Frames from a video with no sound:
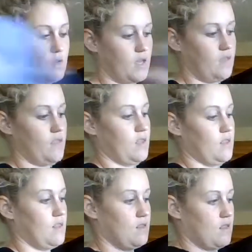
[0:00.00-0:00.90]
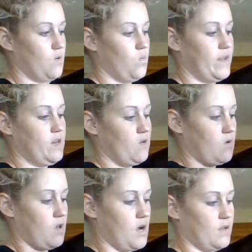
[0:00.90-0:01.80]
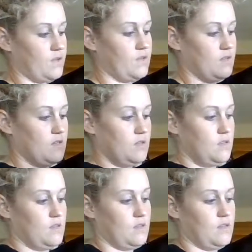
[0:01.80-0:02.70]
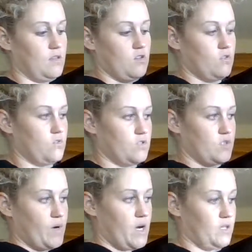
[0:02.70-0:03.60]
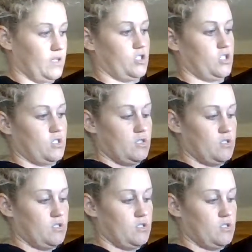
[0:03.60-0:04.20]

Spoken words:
and then the window cloth then you use to polish.